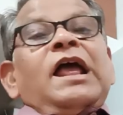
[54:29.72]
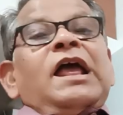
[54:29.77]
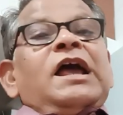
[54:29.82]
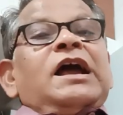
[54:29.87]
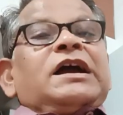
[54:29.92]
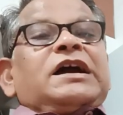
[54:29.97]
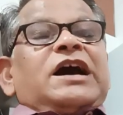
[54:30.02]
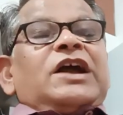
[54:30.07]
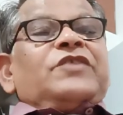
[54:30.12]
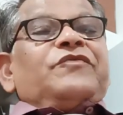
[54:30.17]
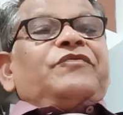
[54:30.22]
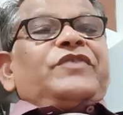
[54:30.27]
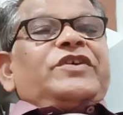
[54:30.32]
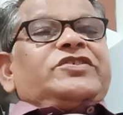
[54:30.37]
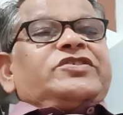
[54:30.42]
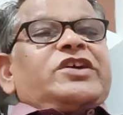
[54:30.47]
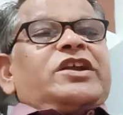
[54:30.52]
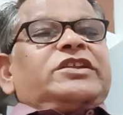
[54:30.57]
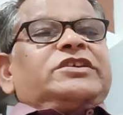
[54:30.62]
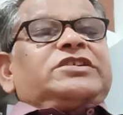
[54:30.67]

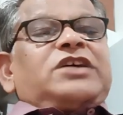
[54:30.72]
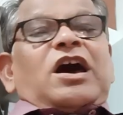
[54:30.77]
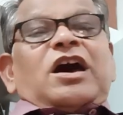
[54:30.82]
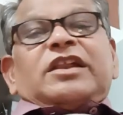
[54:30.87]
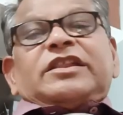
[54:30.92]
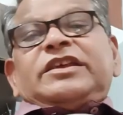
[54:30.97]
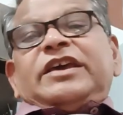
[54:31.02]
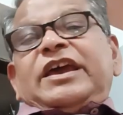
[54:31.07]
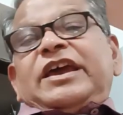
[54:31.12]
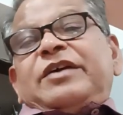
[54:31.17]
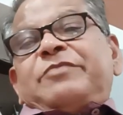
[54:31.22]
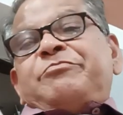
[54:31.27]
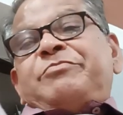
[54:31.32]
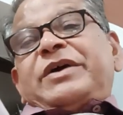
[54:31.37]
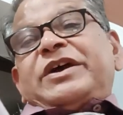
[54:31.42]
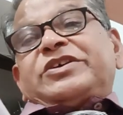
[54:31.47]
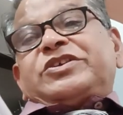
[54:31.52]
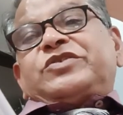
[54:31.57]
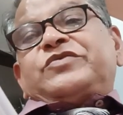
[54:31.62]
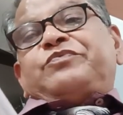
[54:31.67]
confessions are the
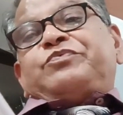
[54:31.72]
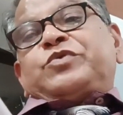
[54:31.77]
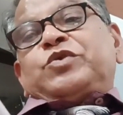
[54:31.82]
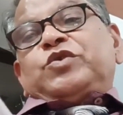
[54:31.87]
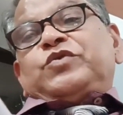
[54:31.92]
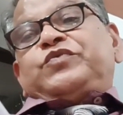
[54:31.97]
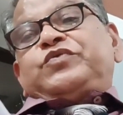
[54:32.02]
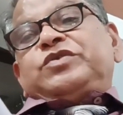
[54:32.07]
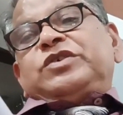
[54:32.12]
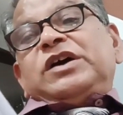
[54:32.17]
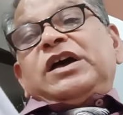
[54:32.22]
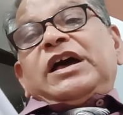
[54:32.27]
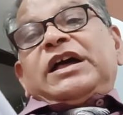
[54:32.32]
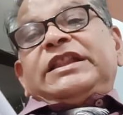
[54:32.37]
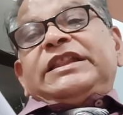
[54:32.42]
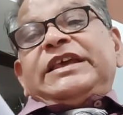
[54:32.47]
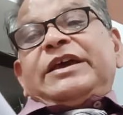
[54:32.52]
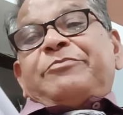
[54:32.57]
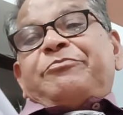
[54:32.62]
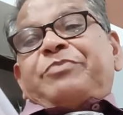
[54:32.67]
best proof.
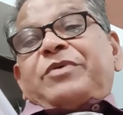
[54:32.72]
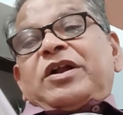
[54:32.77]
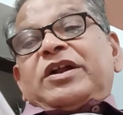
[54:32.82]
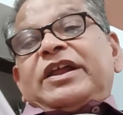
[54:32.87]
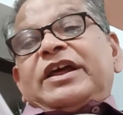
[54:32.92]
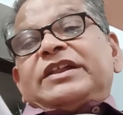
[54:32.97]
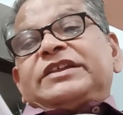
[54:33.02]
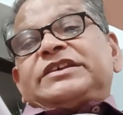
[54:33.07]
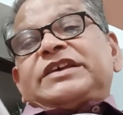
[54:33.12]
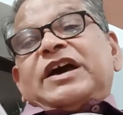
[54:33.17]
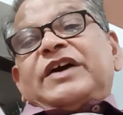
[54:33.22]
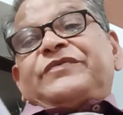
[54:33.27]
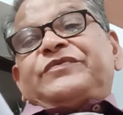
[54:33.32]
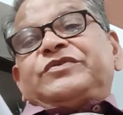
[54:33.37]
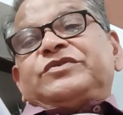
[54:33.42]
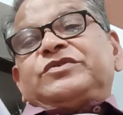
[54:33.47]
The importance of